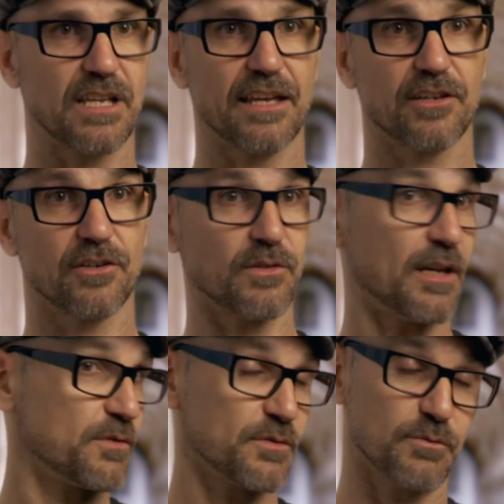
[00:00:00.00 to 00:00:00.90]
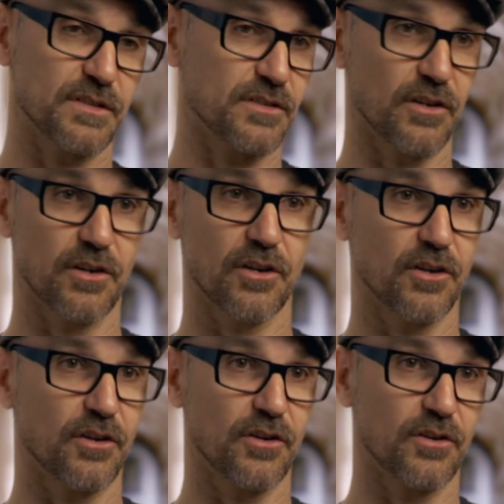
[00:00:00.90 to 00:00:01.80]
like uh, like with uh, uh,
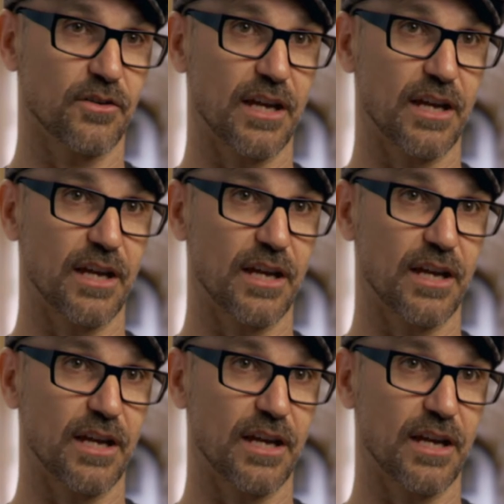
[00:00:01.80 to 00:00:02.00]
uh,